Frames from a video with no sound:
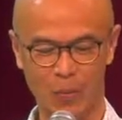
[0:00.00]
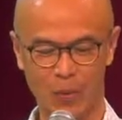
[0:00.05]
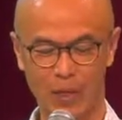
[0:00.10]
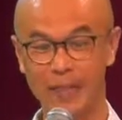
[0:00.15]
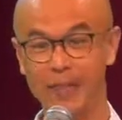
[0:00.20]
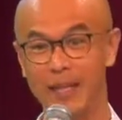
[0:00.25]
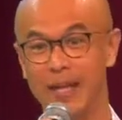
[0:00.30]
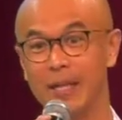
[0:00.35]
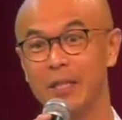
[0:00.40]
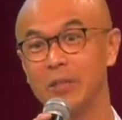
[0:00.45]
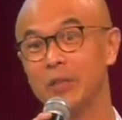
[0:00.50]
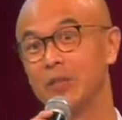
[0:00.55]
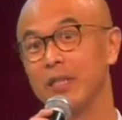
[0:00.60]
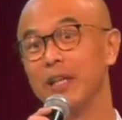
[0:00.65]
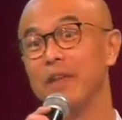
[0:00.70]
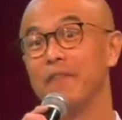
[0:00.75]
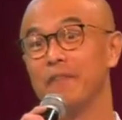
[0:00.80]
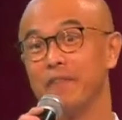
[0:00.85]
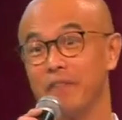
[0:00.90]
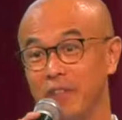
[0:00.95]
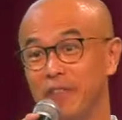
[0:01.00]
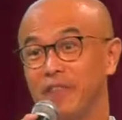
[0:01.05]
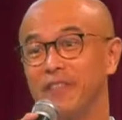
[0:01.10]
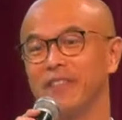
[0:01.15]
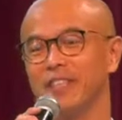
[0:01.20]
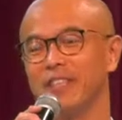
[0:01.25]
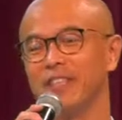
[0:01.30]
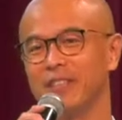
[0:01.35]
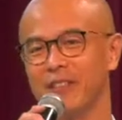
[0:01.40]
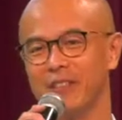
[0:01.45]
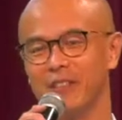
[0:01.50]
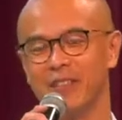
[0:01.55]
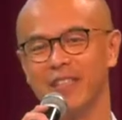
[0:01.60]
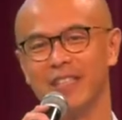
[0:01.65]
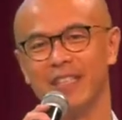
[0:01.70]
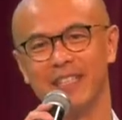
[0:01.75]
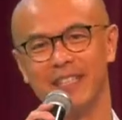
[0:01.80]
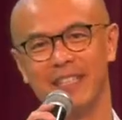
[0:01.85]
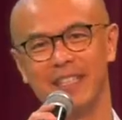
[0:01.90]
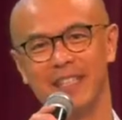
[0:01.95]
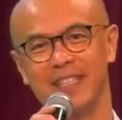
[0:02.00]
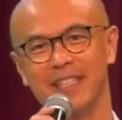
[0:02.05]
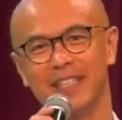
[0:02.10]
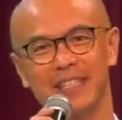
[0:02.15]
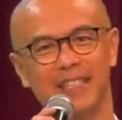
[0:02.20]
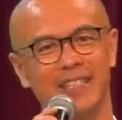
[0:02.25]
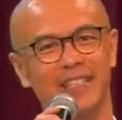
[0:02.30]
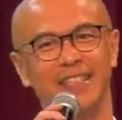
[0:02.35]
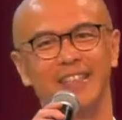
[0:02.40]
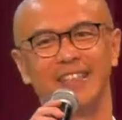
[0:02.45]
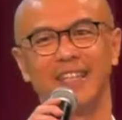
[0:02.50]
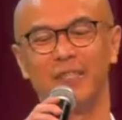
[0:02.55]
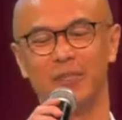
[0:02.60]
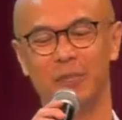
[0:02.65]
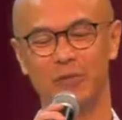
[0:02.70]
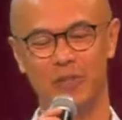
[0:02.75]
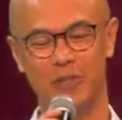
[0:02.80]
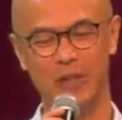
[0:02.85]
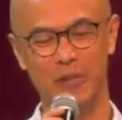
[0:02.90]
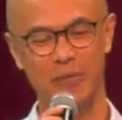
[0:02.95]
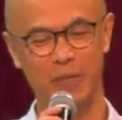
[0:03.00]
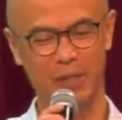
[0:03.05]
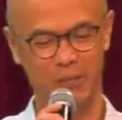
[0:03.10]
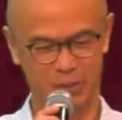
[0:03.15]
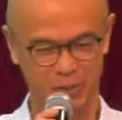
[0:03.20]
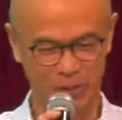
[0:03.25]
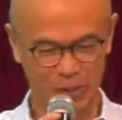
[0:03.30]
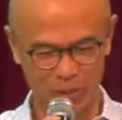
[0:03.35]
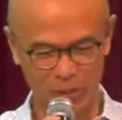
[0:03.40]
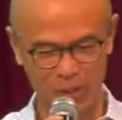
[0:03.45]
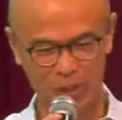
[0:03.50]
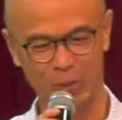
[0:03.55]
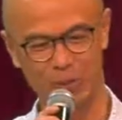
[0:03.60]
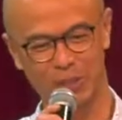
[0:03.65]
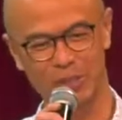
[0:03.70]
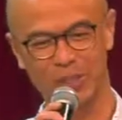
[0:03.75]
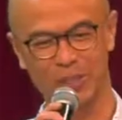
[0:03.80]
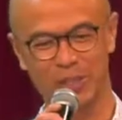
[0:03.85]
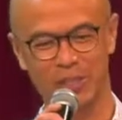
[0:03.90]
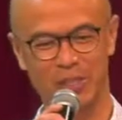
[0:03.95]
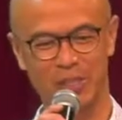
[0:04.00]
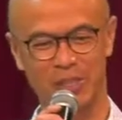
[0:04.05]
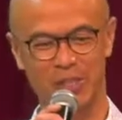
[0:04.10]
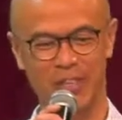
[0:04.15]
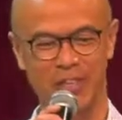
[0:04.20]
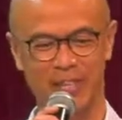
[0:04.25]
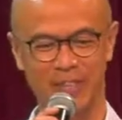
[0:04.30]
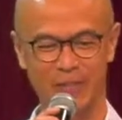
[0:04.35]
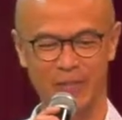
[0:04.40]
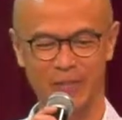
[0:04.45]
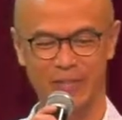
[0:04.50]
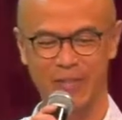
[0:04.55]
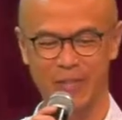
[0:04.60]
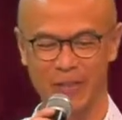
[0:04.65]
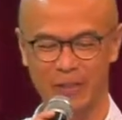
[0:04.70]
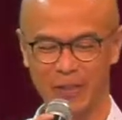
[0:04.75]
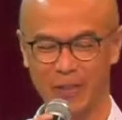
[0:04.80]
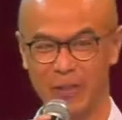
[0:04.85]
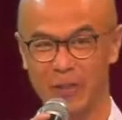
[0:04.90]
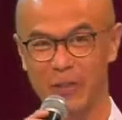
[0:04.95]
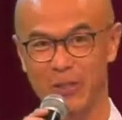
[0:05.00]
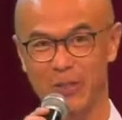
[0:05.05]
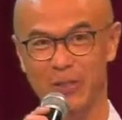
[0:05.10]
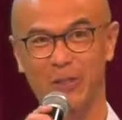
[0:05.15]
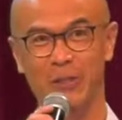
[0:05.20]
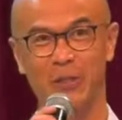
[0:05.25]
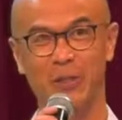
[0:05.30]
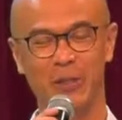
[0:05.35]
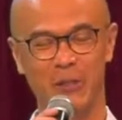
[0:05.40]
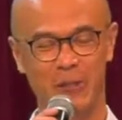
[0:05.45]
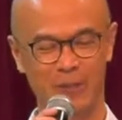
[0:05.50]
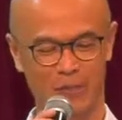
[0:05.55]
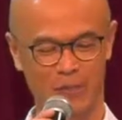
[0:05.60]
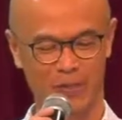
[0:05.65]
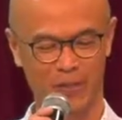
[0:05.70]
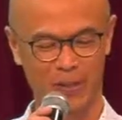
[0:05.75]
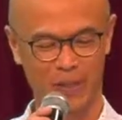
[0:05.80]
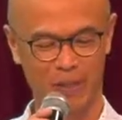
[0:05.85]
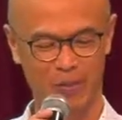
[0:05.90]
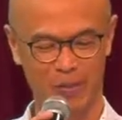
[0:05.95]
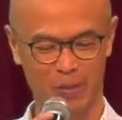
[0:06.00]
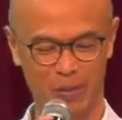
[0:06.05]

$150. Thank you very much for contribution, Church High. We thank God also for His